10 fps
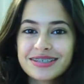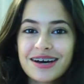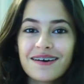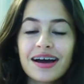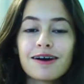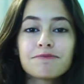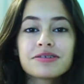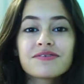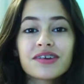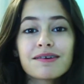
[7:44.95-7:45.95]
So I hope
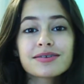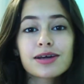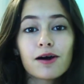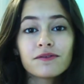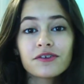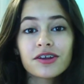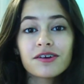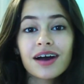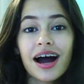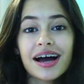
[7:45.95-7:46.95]
this video was helpful to
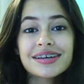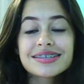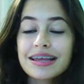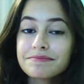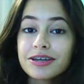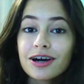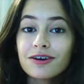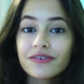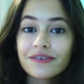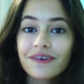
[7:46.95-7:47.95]
you guys. Let me know
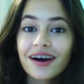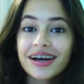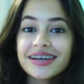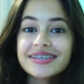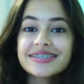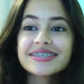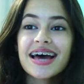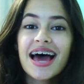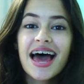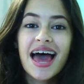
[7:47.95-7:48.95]
if it was.
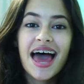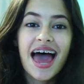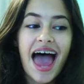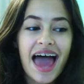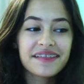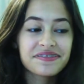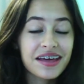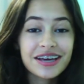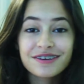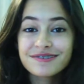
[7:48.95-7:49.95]
And
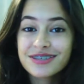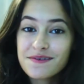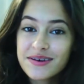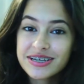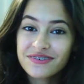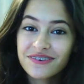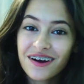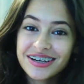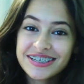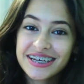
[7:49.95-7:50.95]
thank you so much for
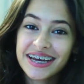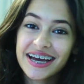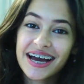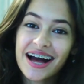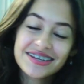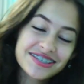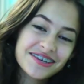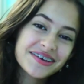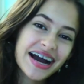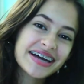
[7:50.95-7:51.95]
watching. I'll
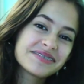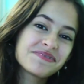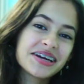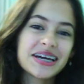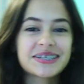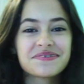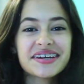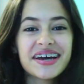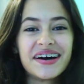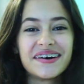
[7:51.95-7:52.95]
see you guys in my next
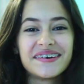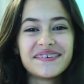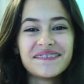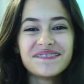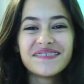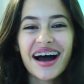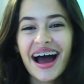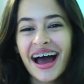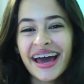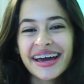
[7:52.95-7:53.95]
video.
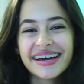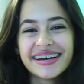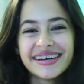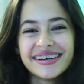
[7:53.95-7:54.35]
Bye!